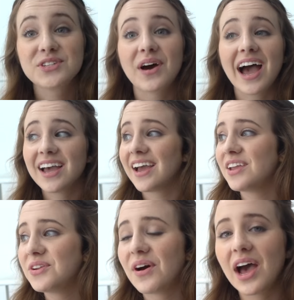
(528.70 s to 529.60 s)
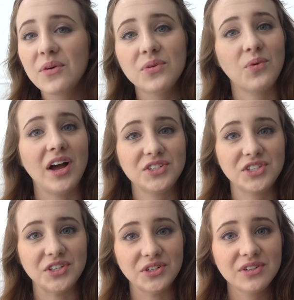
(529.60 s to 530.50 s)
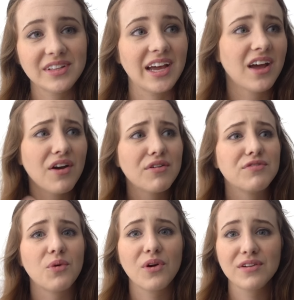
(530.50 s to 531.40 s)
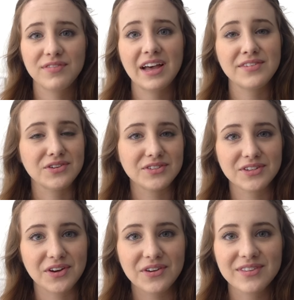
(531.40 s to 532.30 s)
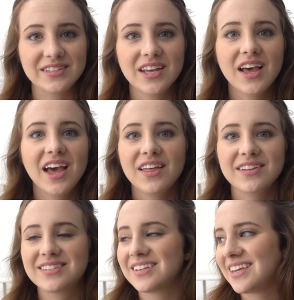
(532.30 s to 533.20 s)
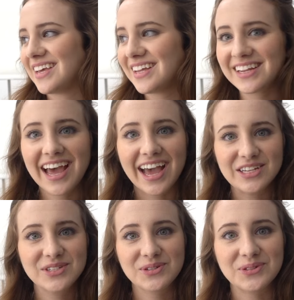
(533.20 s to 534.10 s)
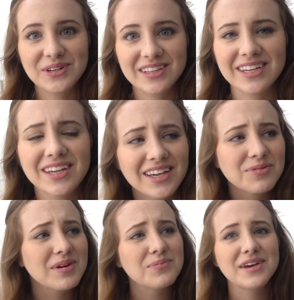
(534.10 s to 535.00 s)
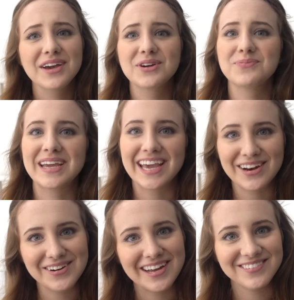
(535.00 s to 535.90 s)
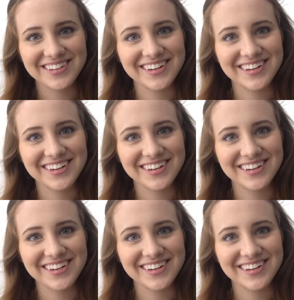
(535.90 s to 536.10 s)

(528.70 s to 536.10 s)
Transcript: you. So I, you know, I would watch you like four or five years ago. This, oh my goodness. This kid in high school thinking maybe I could make internet